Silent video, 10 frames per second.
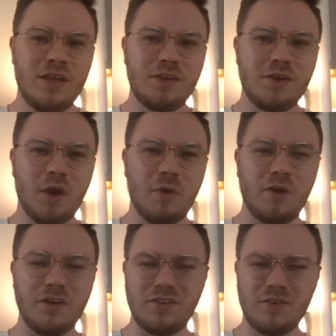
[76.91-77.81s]
knew I
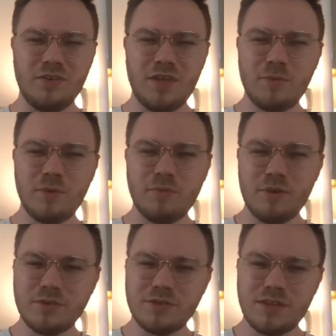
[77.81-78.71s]
wanted to do like more
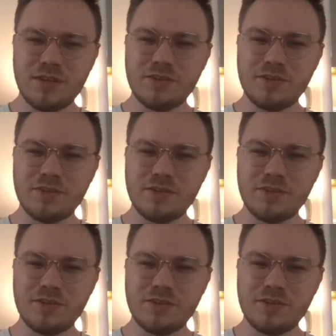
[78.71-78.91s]
producing.